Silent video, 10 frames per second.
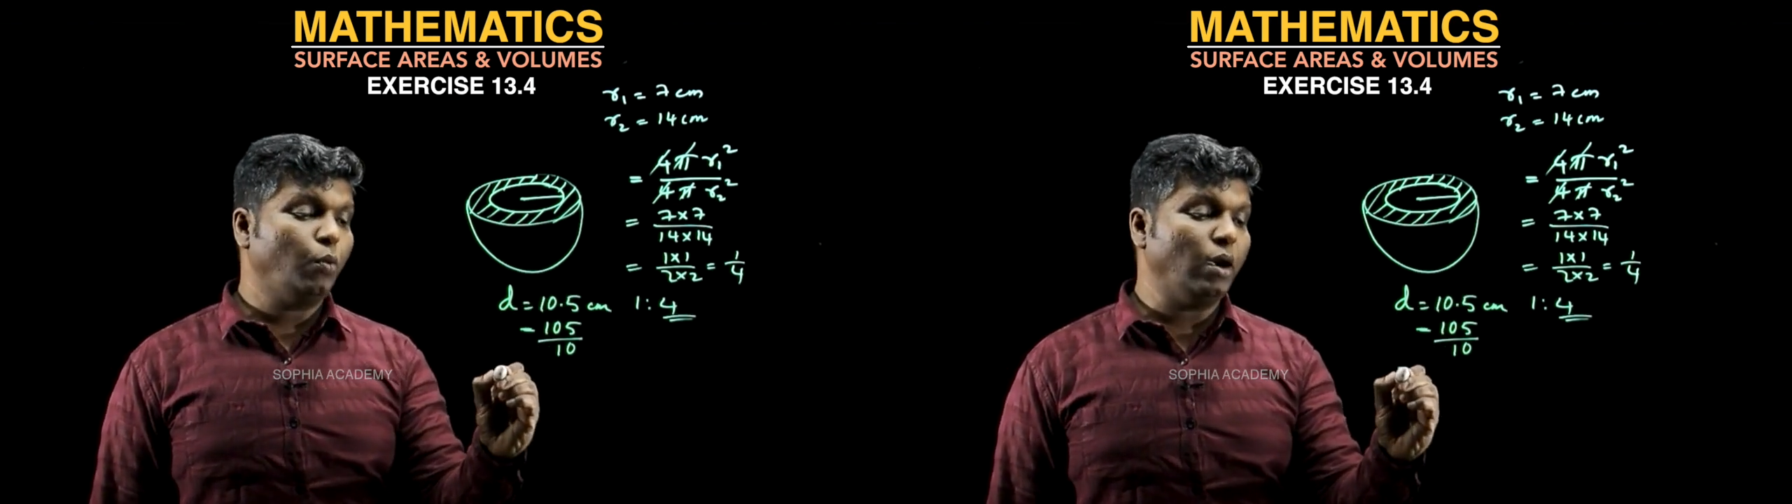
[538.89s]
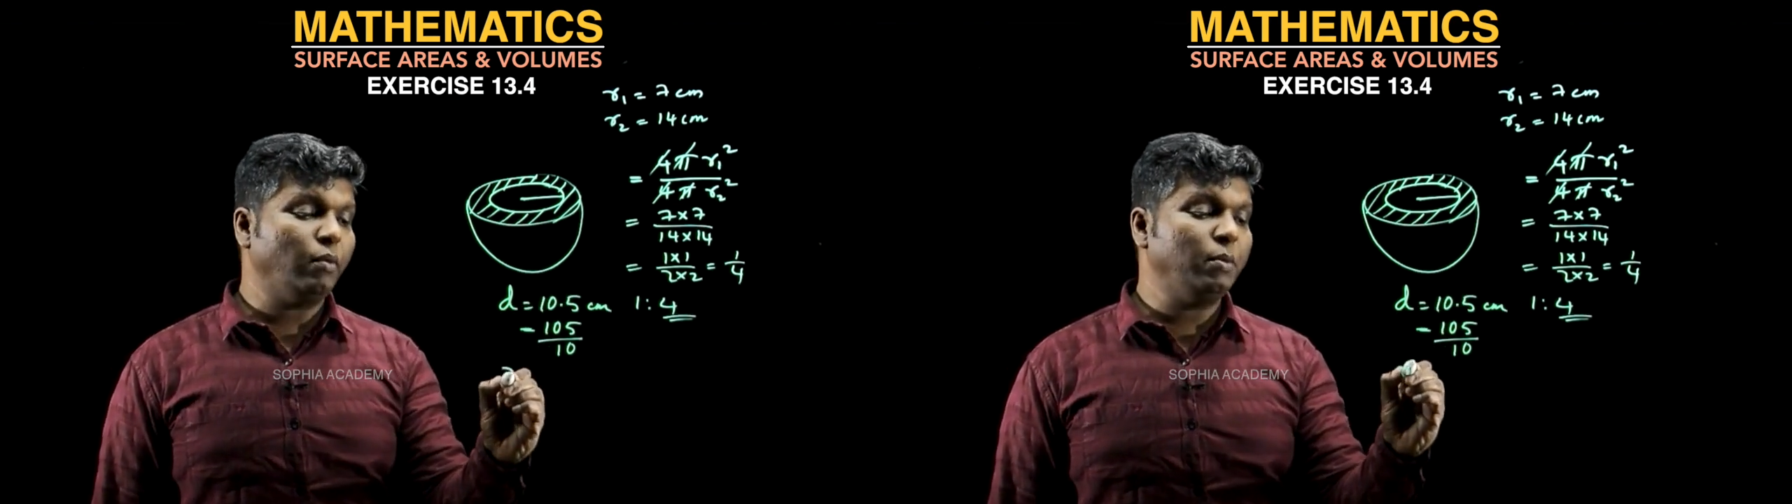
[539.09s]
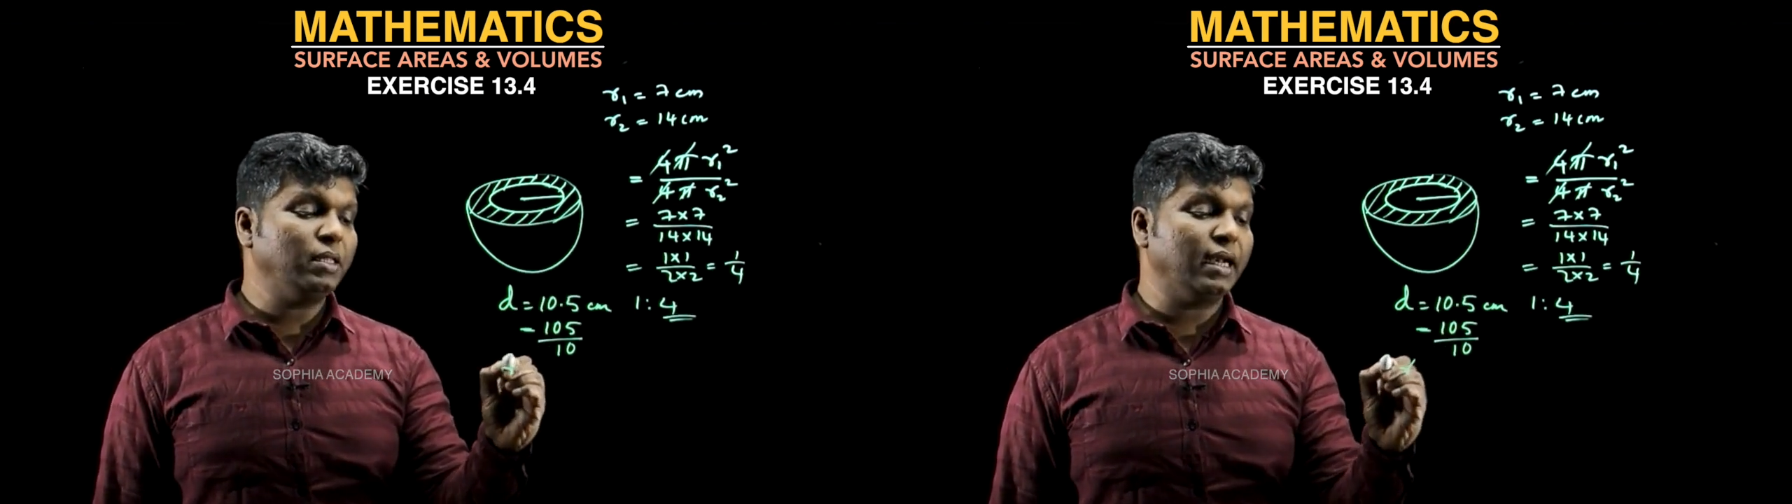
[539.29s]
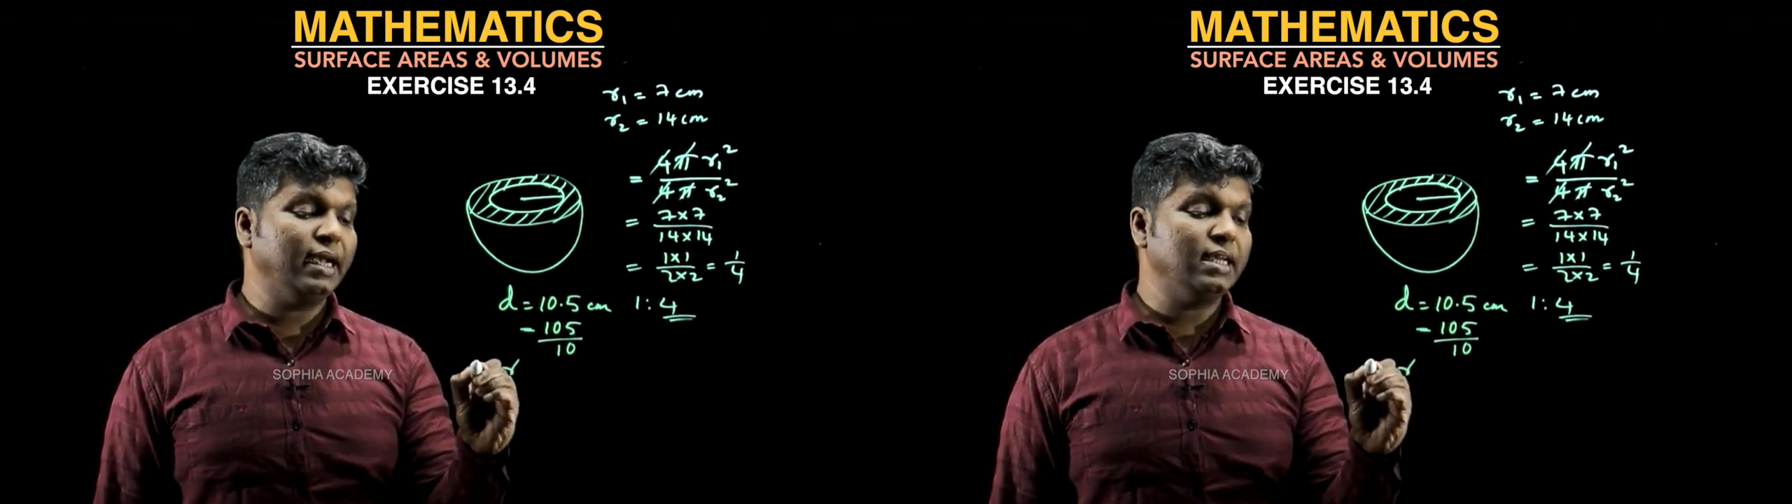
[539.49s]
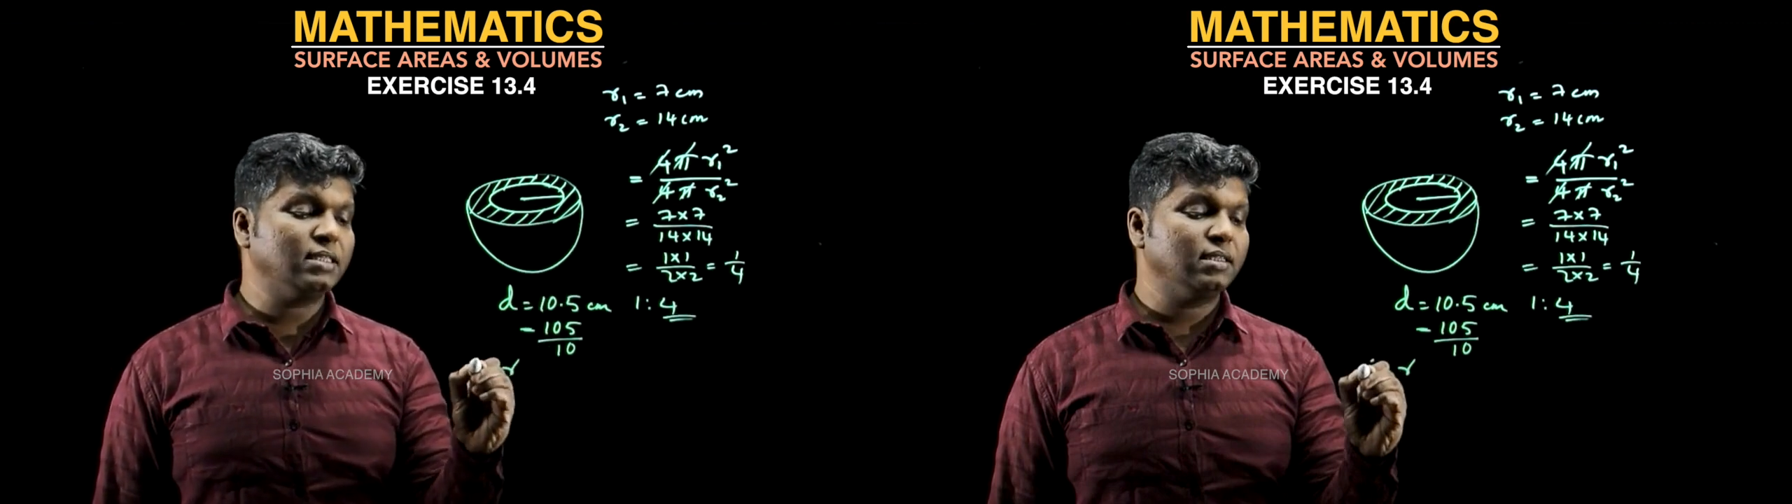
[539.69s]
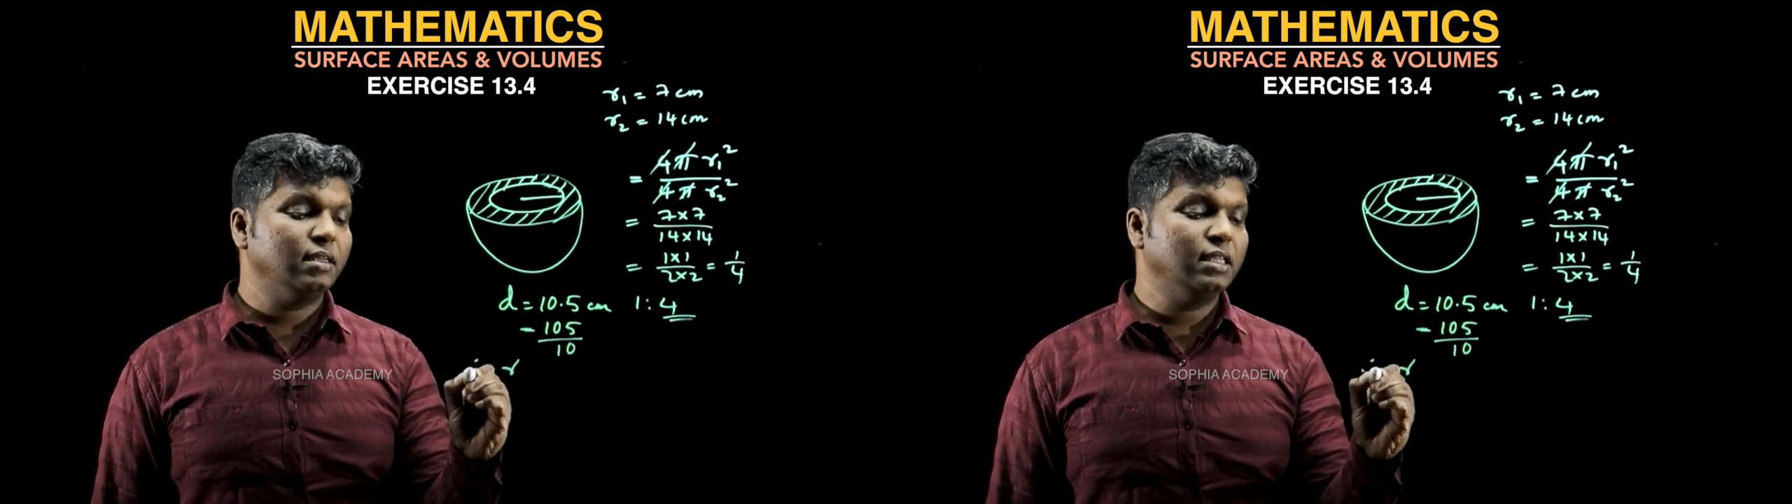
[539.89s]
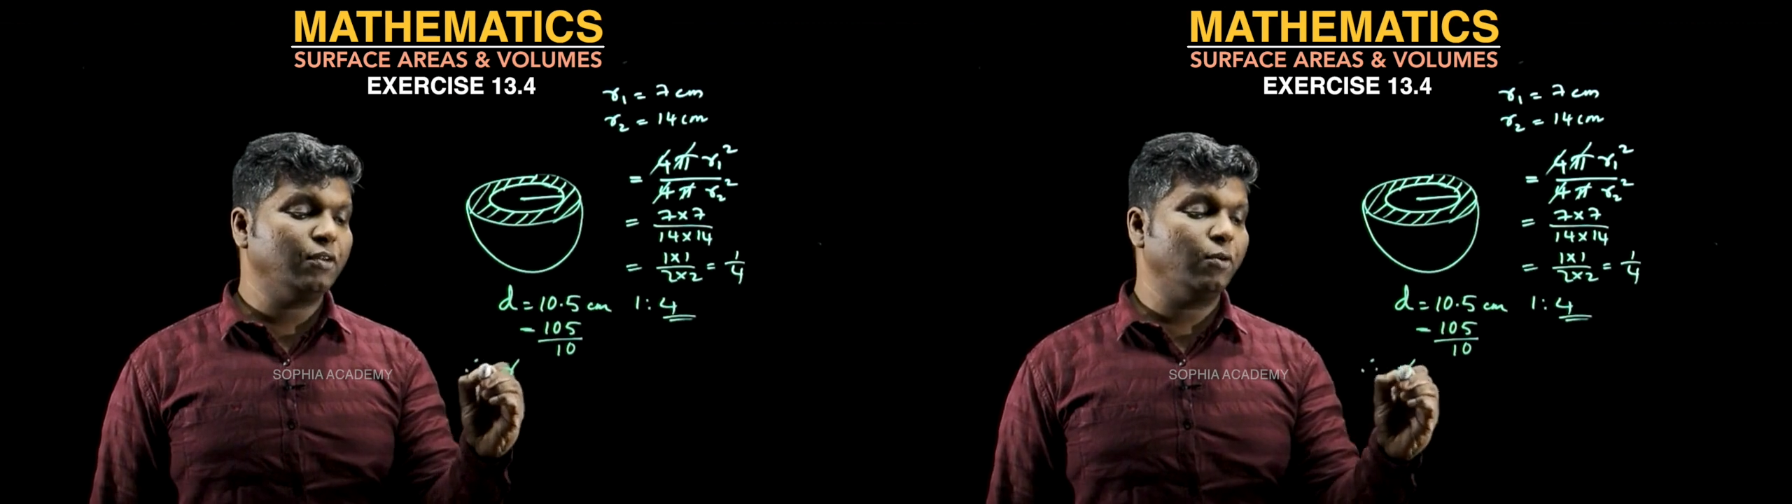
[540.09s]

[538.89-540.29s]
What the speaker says: So what will be the radius?